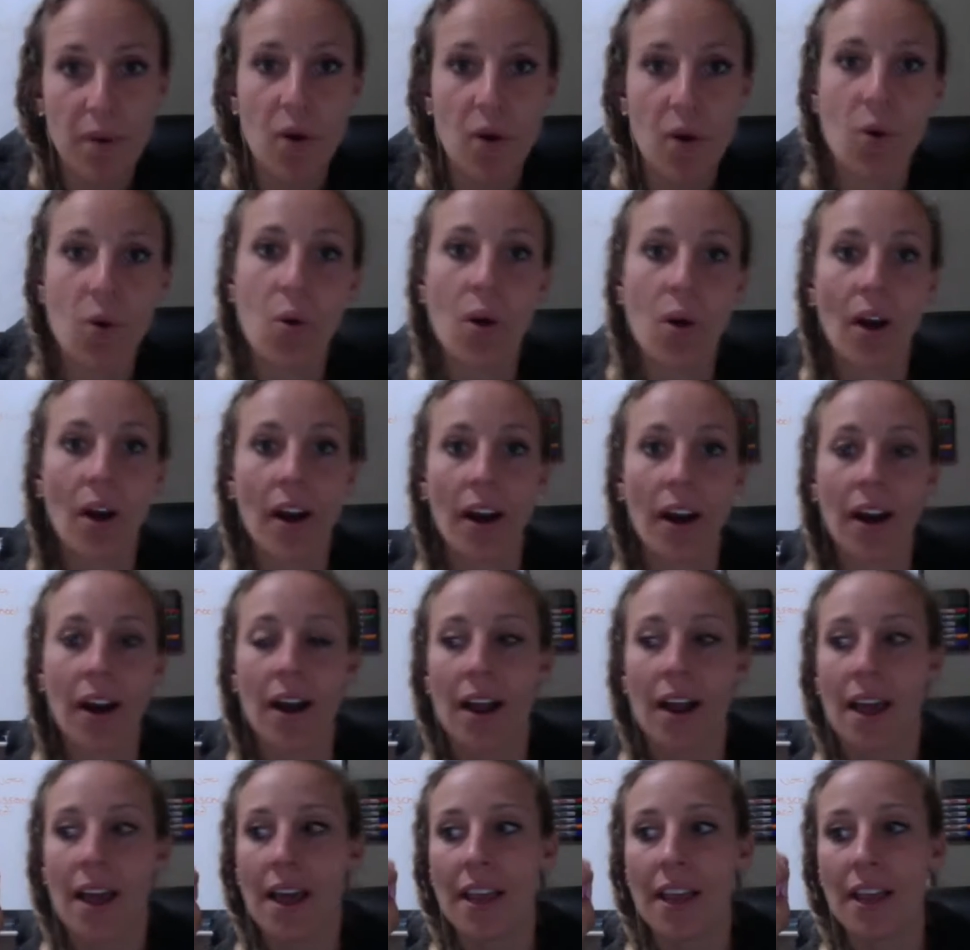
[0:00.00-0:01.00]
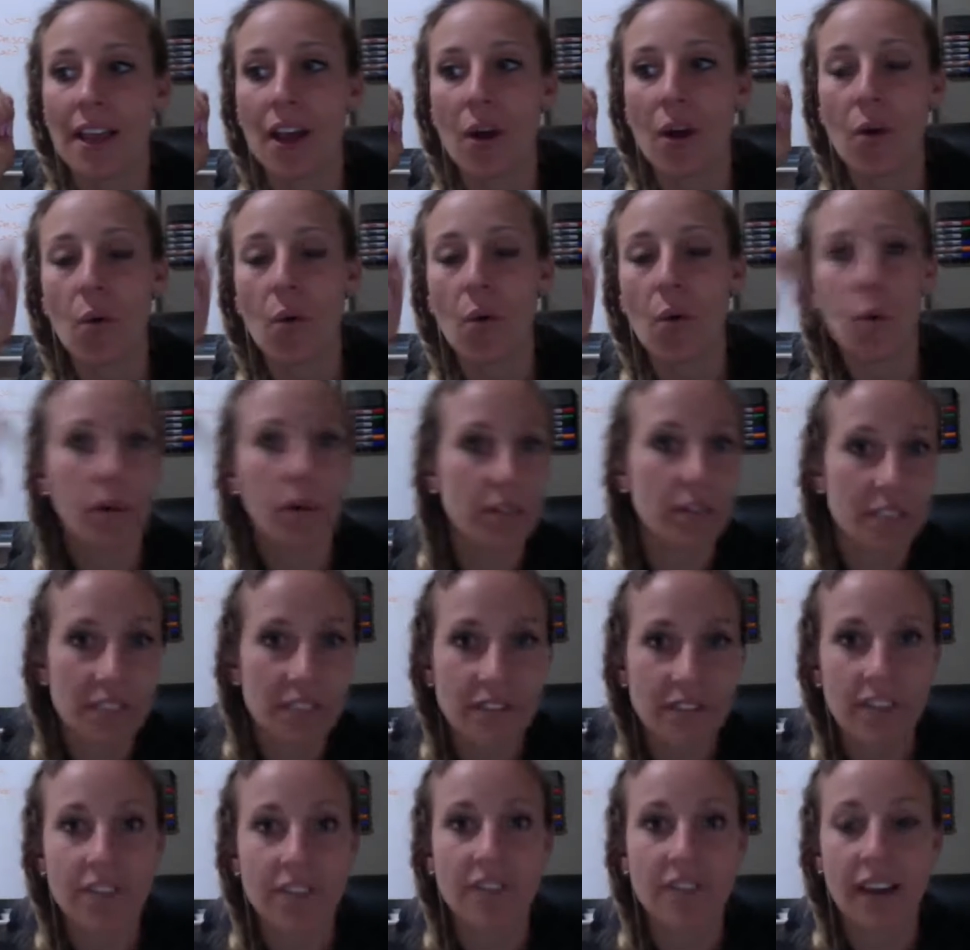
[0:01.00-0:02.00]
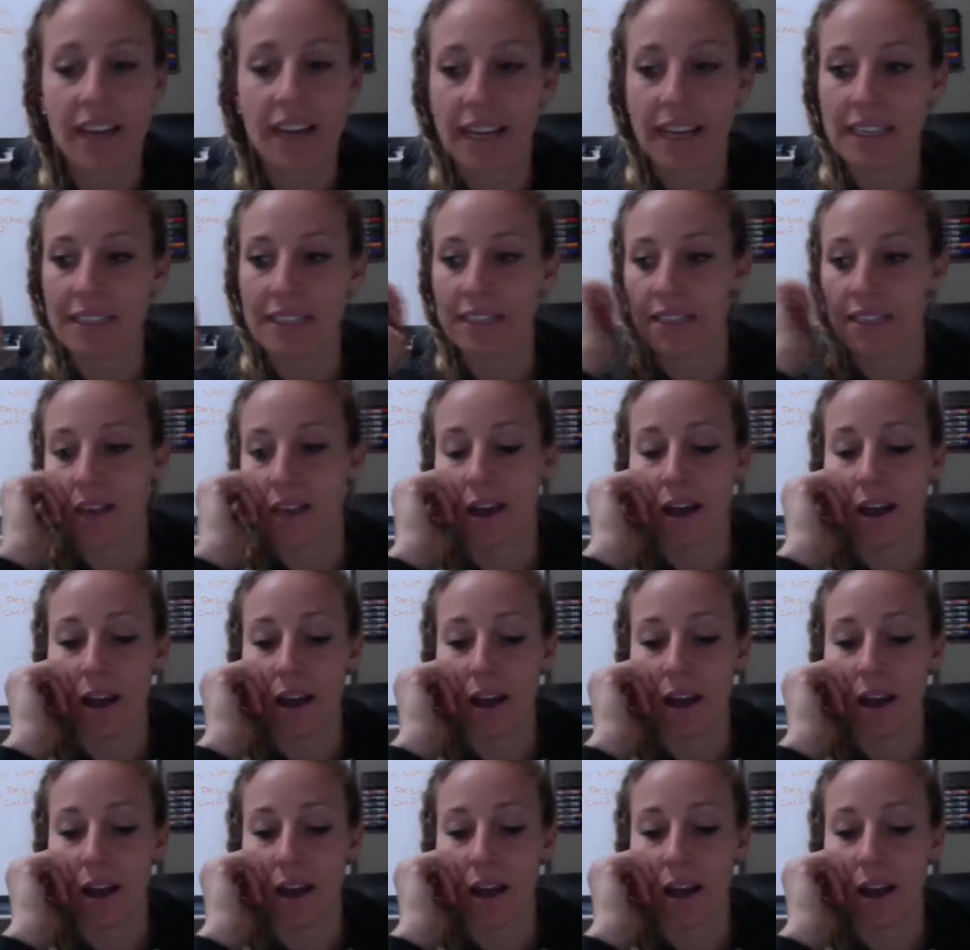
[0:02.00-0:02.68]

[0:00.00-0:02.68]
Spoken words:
or, words of advice,